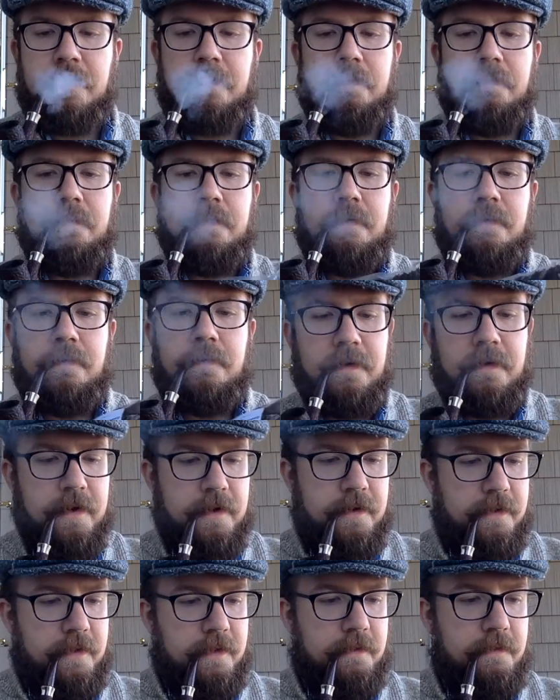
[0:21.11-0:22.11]
Oh, I just got
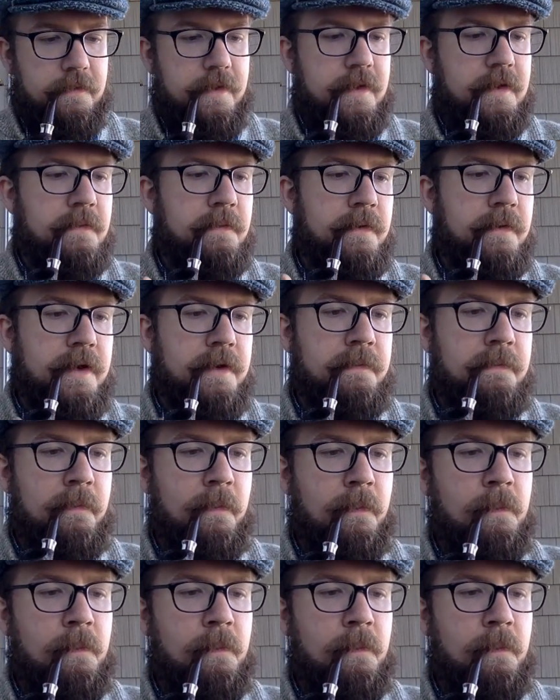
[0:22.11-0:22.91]
it the other day. Here we go.